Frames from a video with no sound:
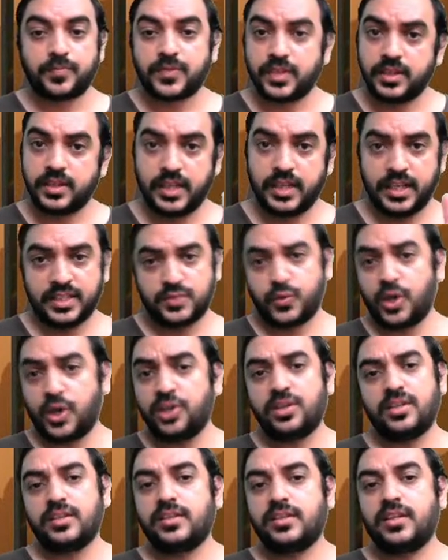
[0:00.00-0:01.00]
That is
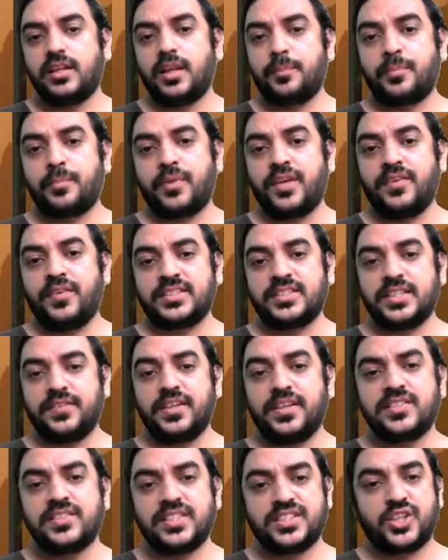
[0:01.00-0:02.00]
what the previous
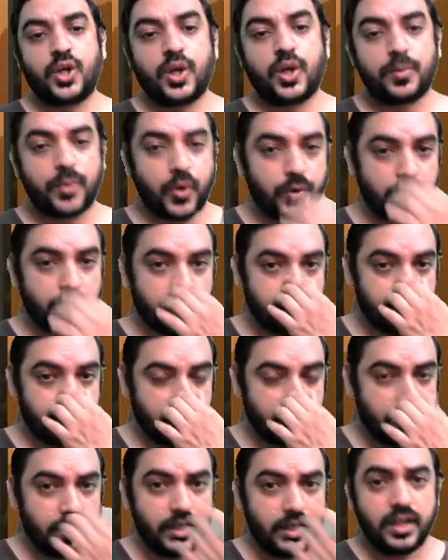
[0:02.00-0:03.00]
events is all
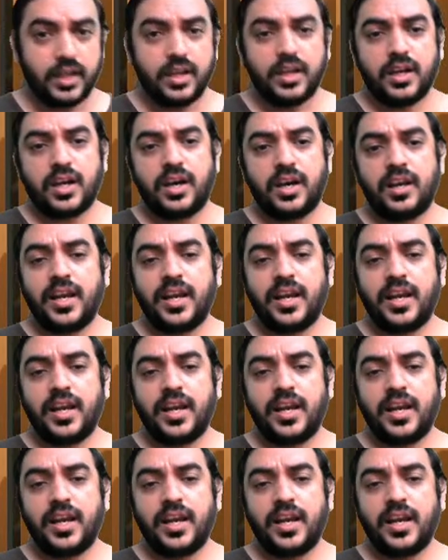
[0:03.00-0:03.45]
about.